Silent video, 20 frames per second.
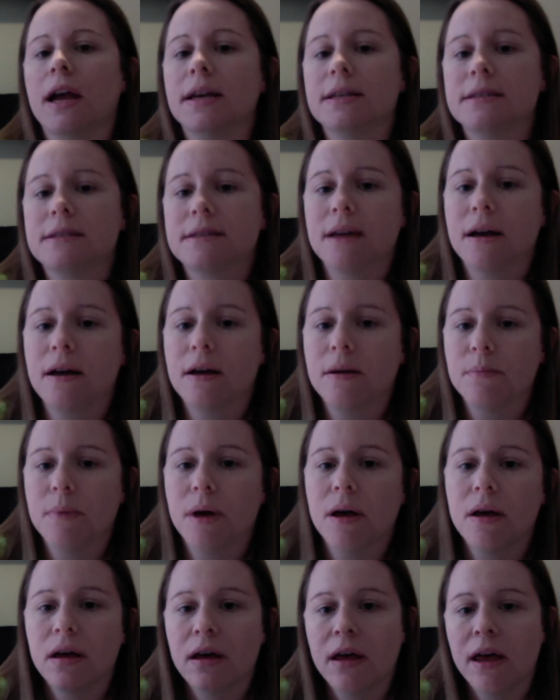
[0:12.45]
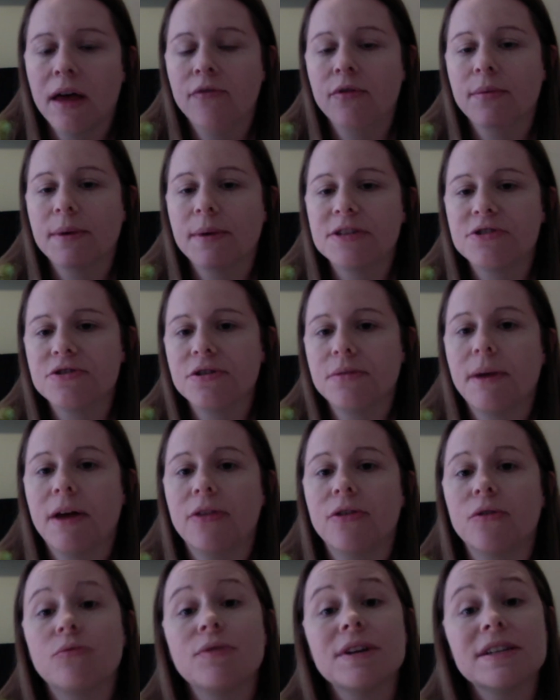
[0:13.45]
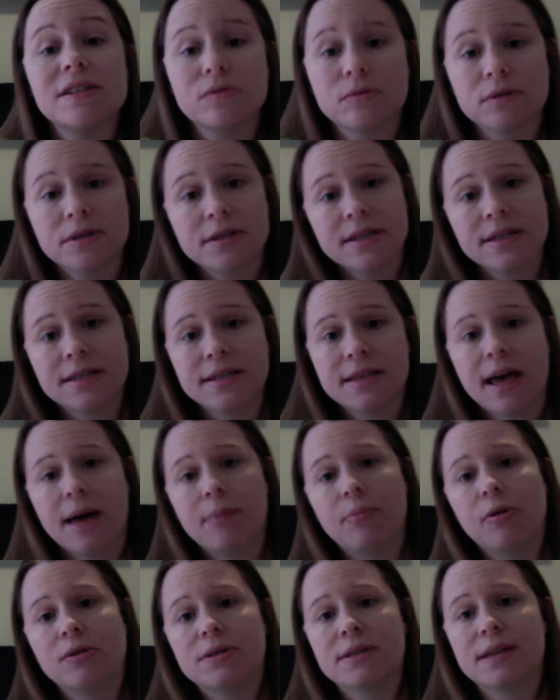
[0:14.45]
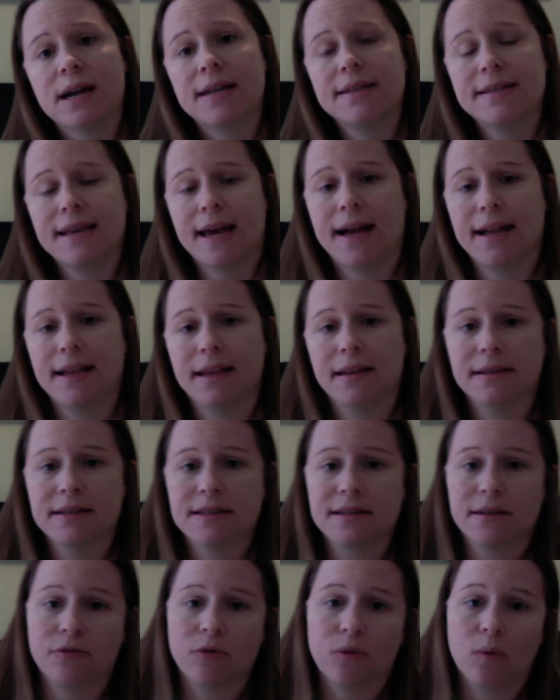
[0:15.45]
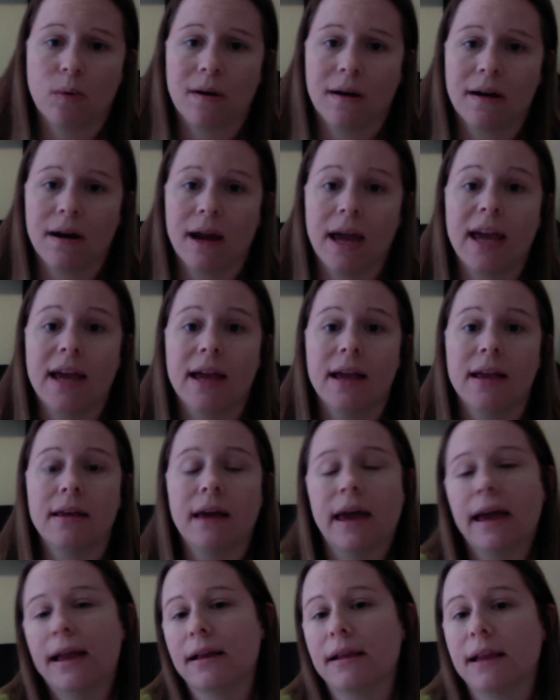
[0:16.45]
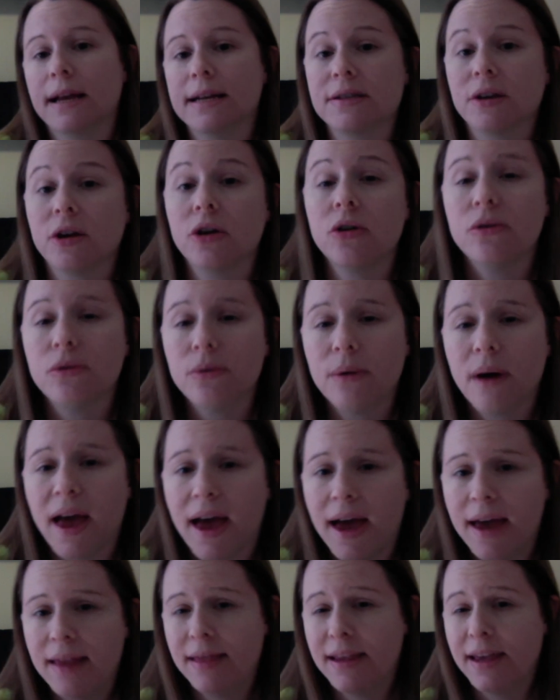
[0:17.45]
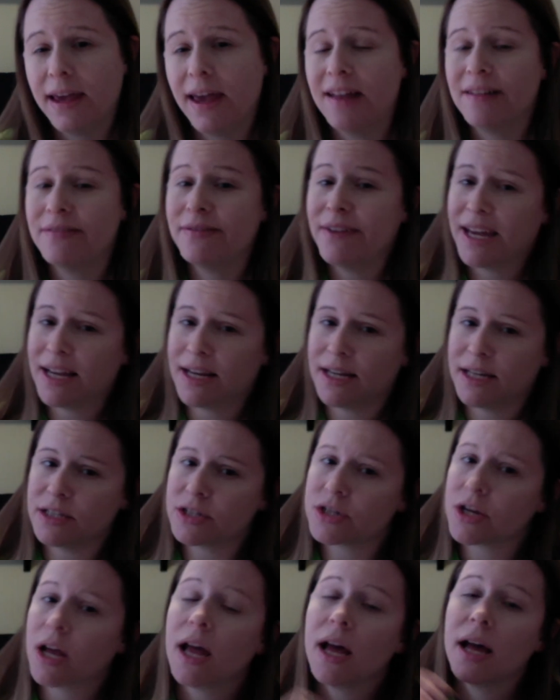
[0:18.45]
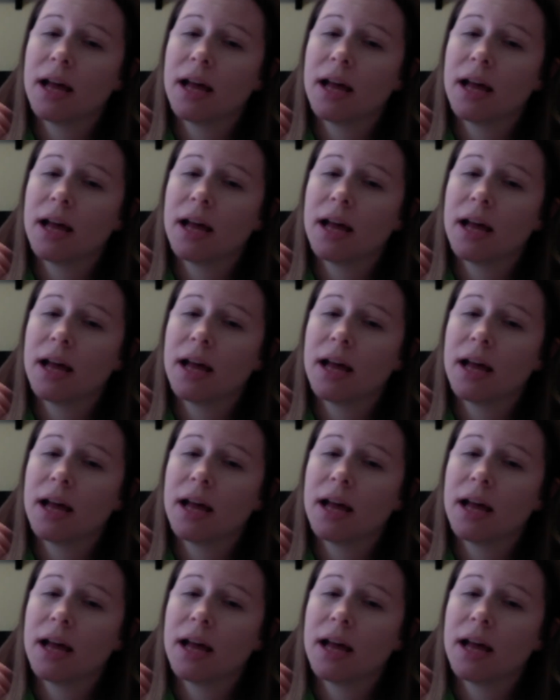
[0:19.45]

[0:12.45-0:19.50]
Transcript: some information about the resources that both sides had in the Civil War and analyzing who had the advantage.